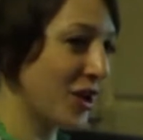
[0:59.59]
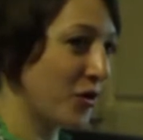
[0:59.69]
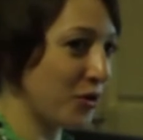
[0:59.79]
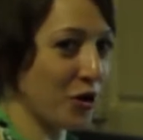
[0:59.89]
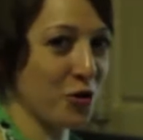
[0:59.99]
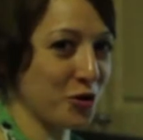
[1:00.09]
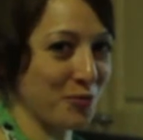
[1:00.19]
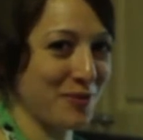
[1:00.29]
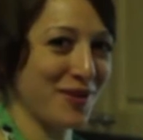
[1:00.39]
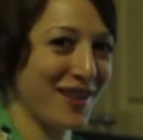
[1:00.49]
what kosher
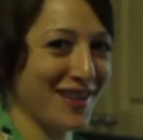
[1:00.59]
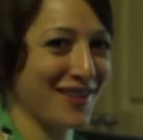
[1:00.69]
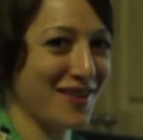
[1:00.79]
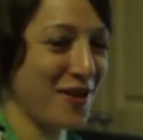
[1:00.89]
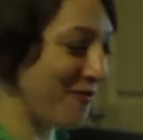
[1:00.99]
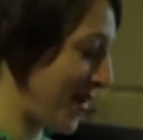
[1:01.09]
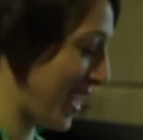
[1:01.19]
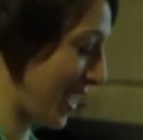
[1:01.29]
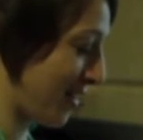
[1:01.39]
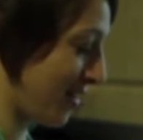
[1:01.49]
people eat instead of
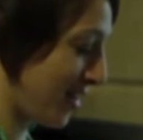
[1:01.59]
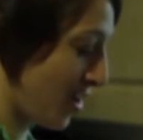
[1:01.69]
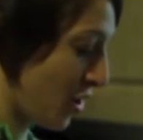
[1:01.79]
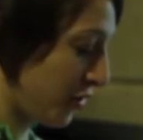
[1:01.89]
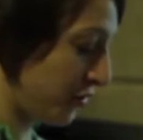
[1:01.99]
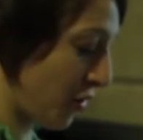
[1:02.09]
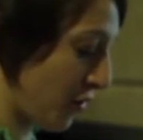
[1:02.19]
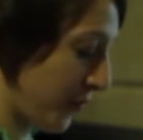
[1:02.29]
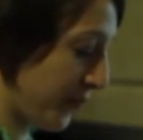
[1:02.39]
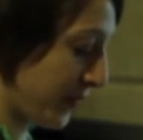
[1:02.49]
bacon.
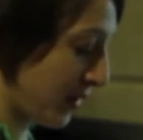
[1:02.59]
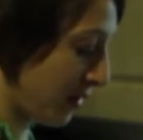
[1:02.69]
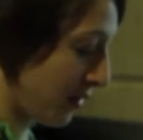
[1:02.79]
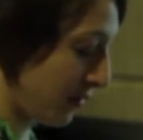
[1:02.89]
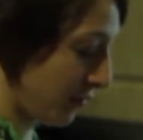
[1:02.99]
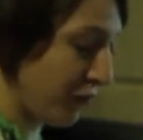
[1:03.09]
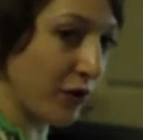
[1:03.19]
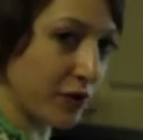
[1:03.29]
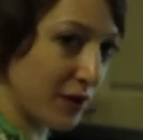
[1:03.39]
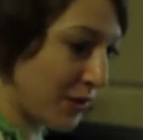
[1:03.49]
So the
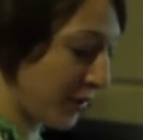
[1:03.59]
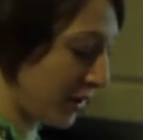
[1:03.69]
first thing that we